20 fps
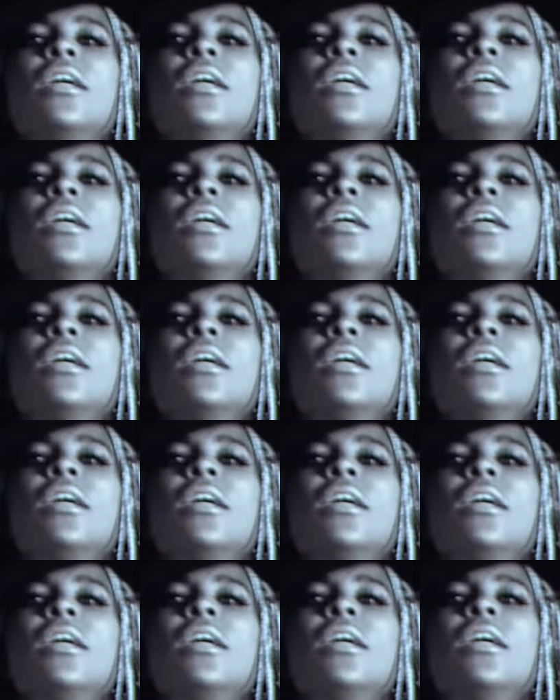
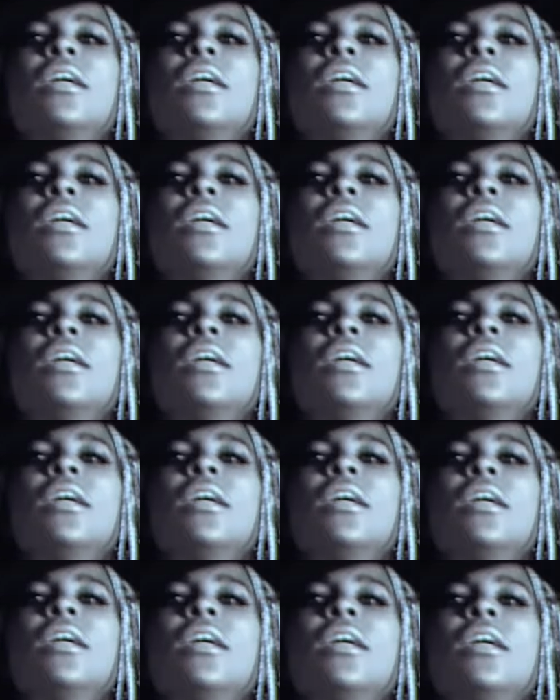
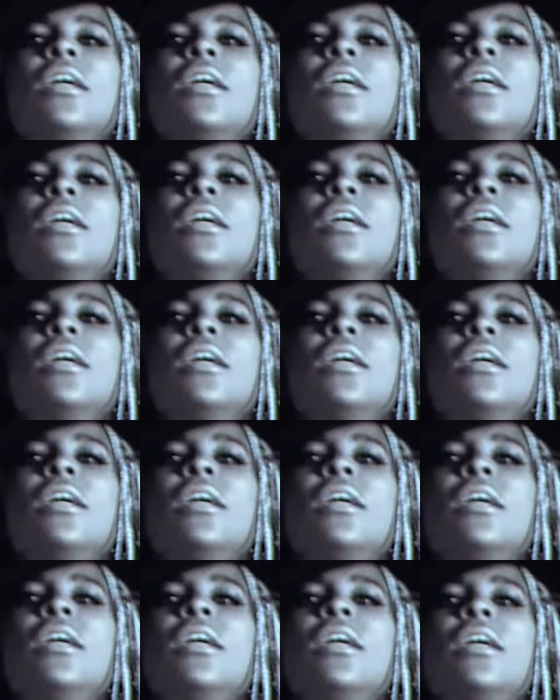
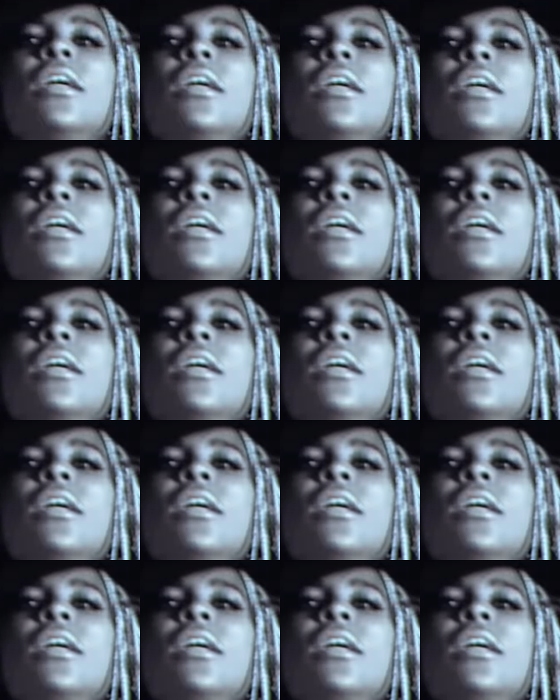[no speech]